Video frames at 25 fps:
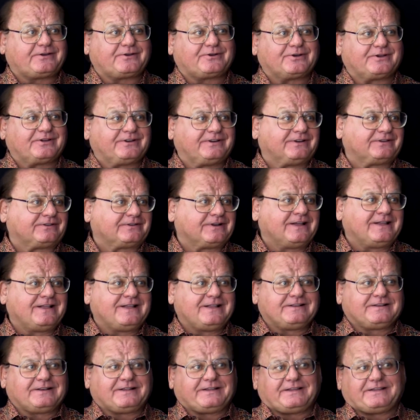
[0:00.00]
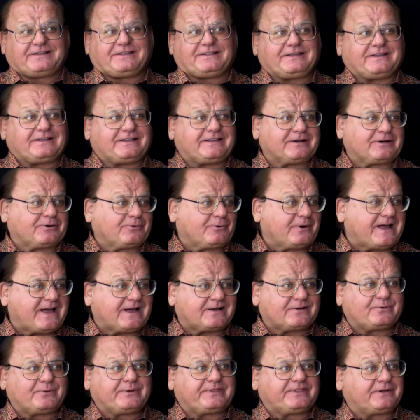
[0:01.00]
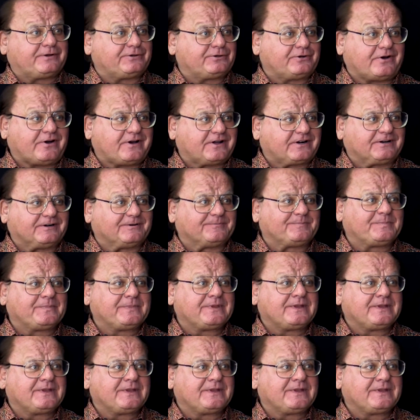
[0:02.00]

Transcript: could interact with their daughter.